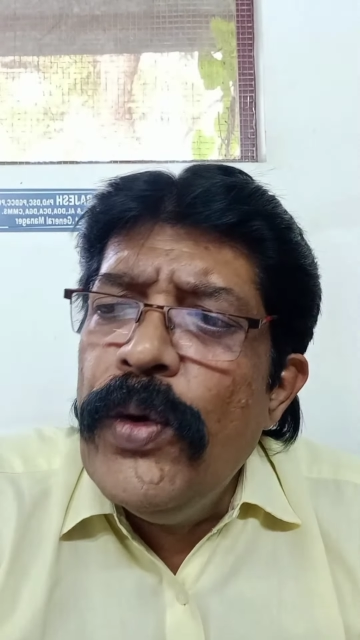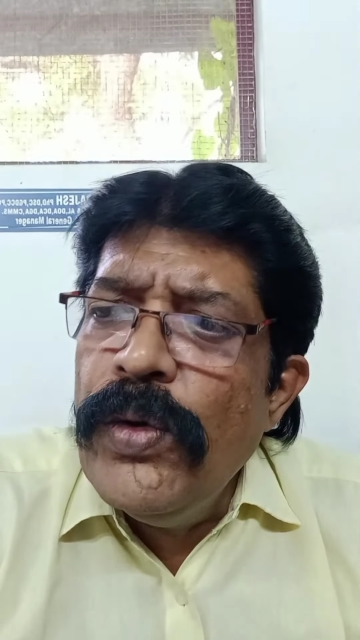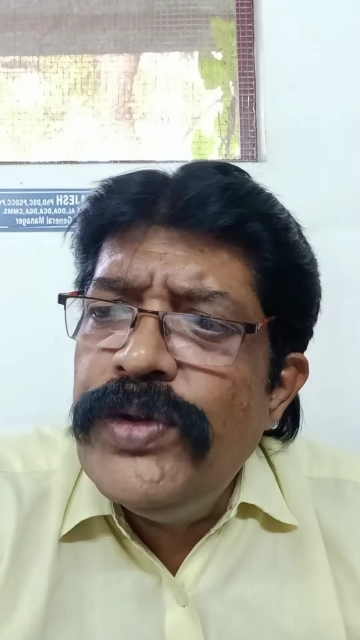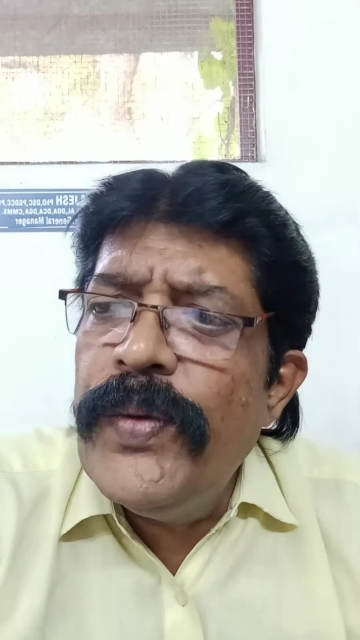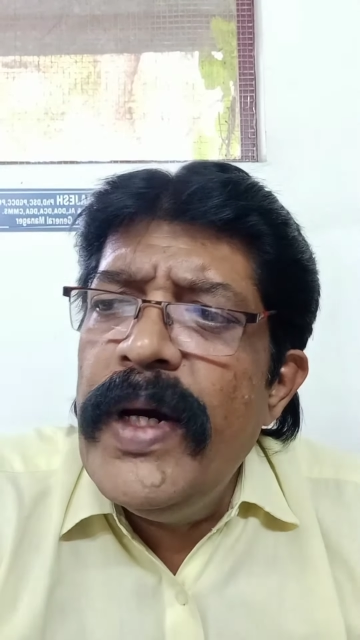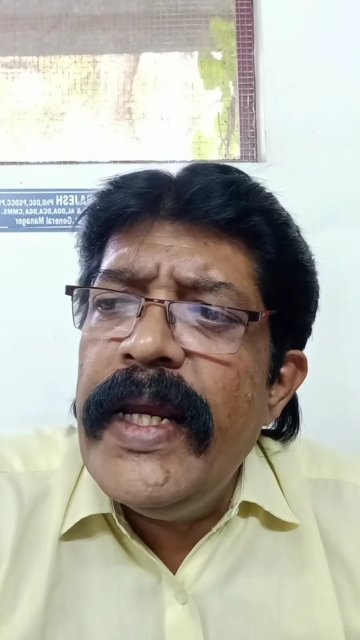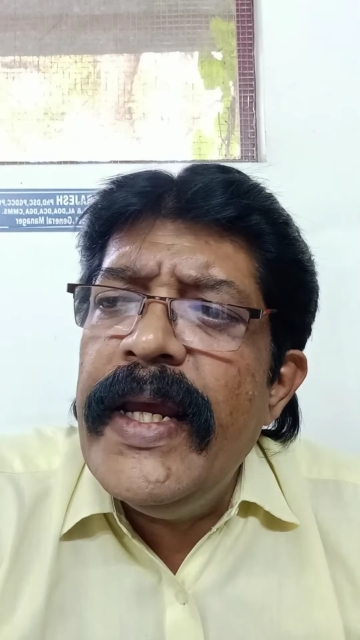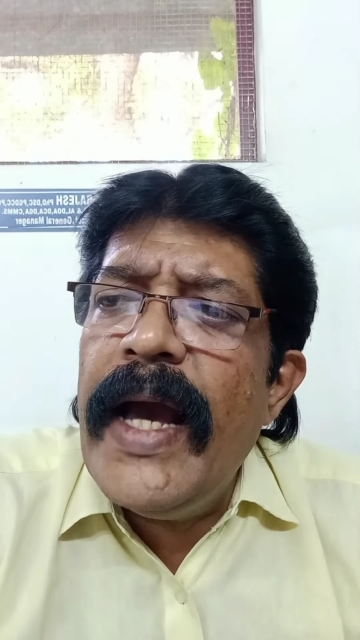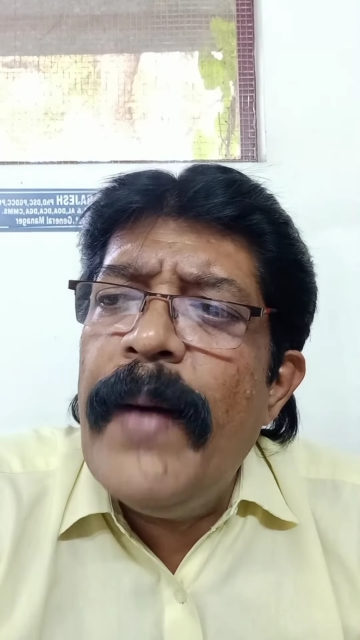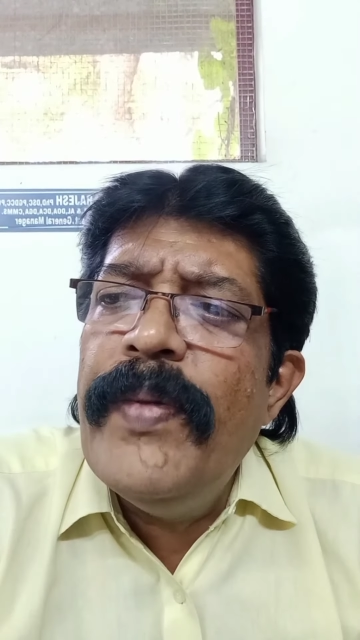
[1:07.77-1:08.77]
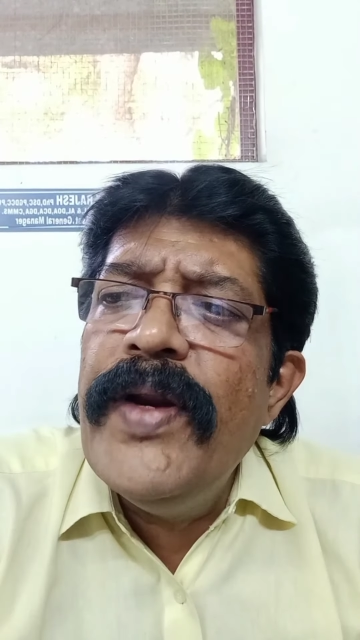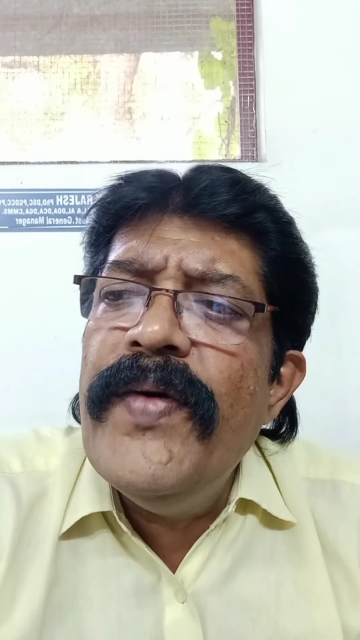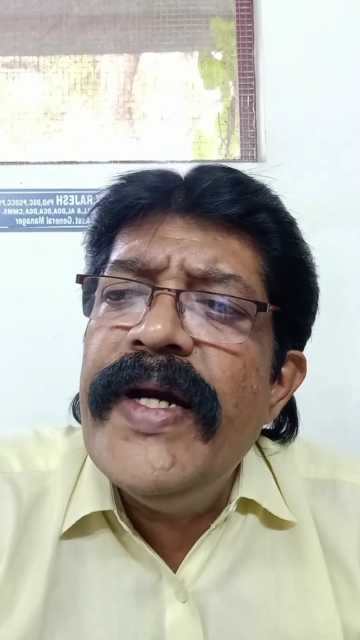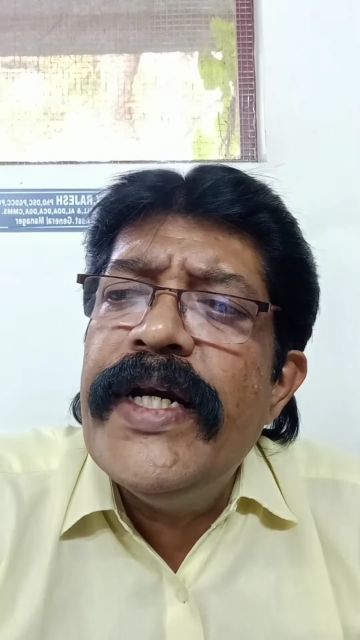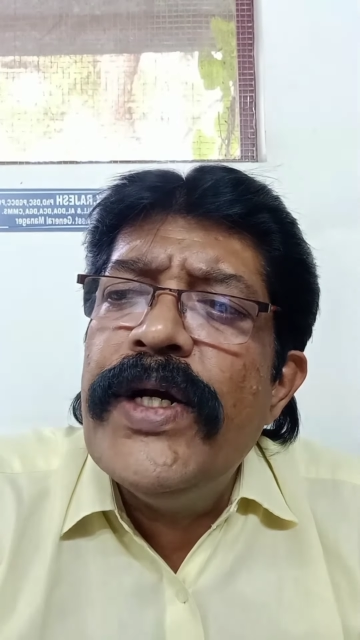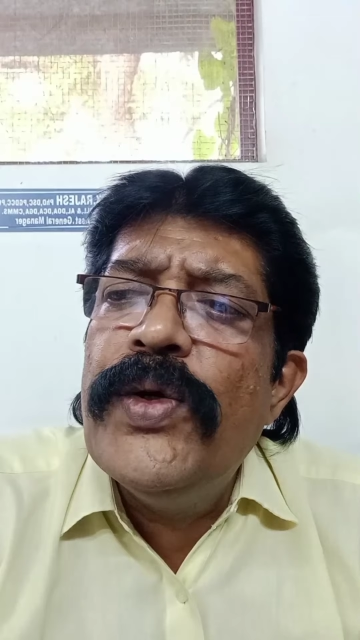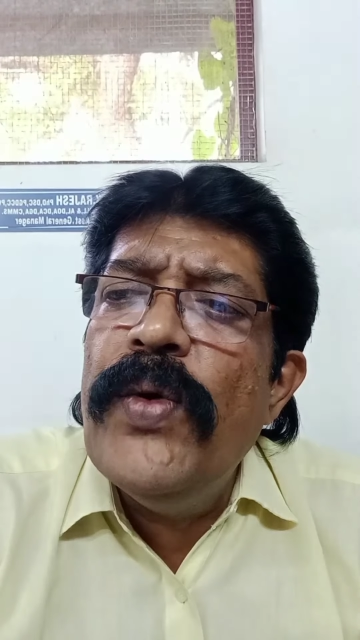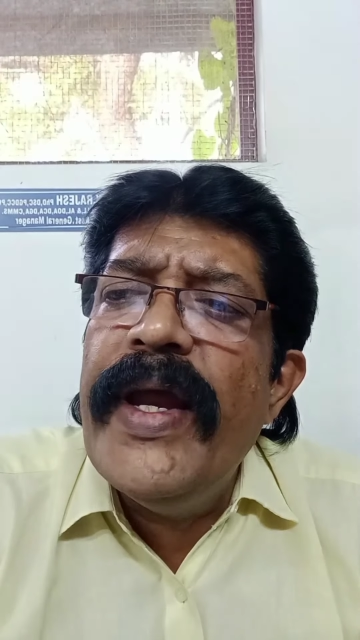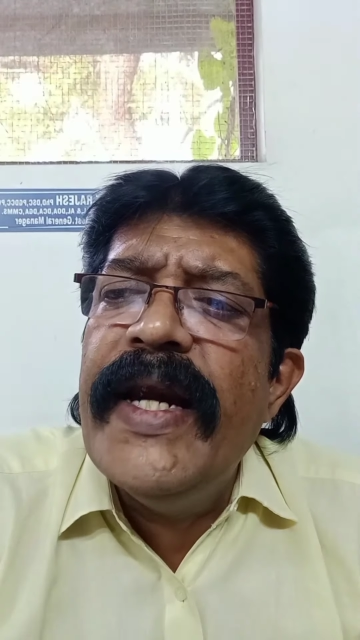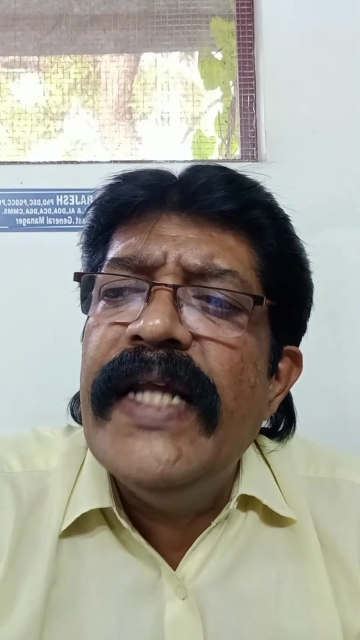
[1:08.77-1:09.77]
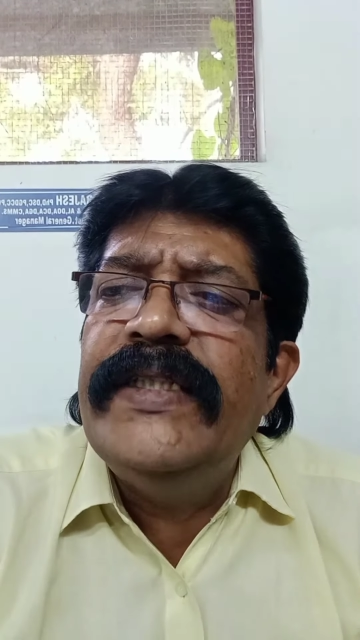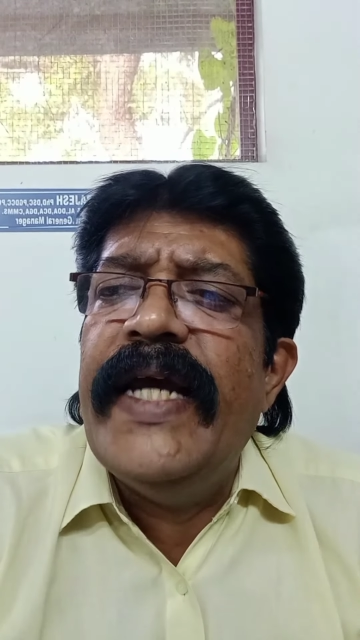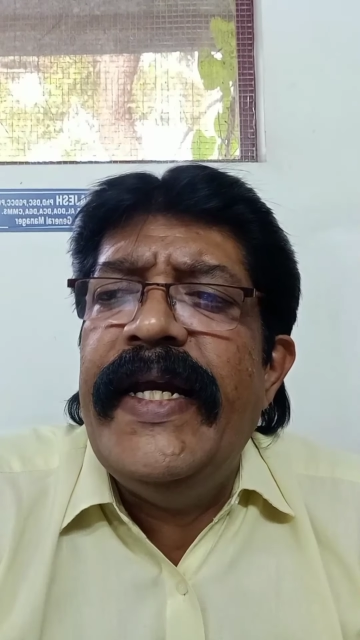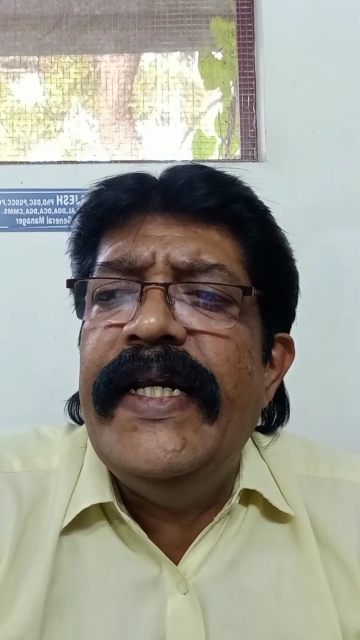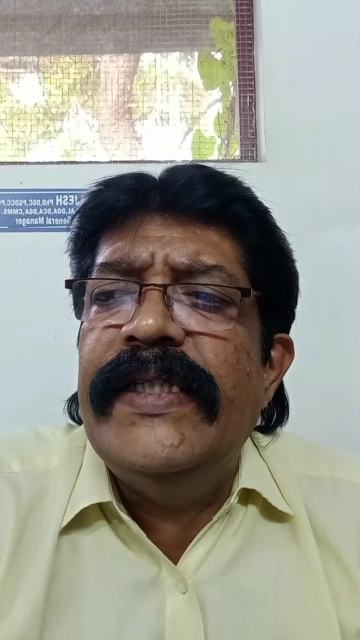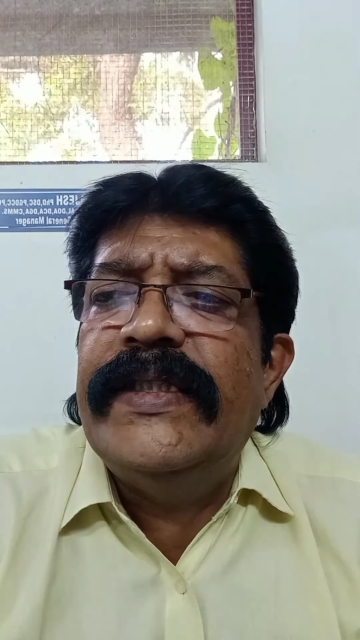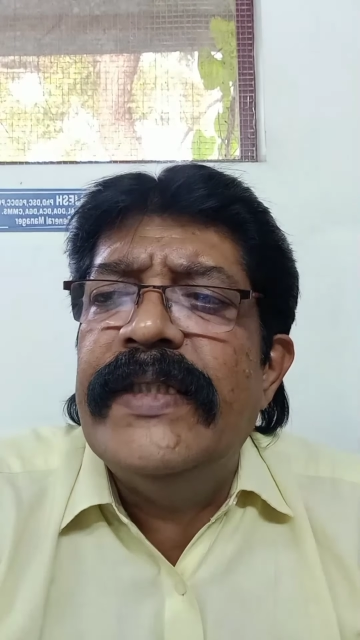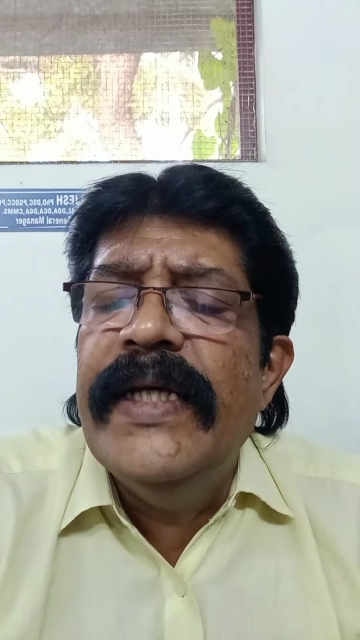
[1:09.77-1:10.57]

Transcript: usually abbreviated to NSAIDs,